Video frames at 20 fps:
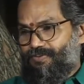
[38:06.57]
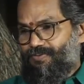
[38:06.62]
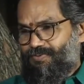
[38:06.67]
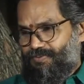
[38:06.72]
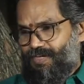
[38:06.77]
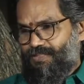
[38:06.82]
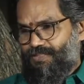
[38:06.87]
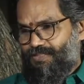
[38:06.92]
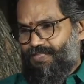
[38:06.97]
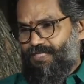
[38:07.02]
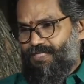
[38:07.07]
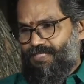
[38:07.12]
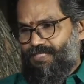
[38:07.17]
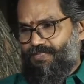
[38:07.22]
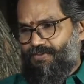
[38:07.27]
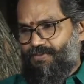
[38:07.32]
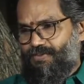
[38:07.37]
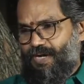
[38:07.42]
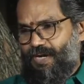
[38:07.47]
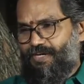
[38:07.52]
I think
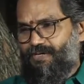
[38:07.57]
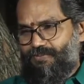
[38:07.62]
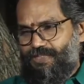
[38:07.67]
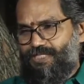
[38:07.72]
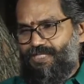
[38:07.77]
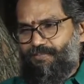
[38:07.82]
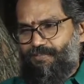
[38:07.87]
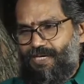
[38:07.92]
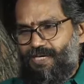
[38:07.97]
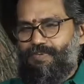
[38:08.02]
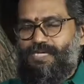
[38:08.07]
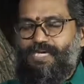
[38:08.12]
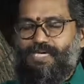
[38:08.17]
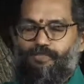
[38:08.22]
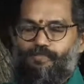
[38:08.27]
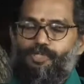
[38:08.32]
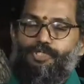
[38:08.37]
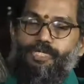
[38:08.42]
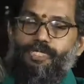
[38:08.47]
Ayurveda may be able to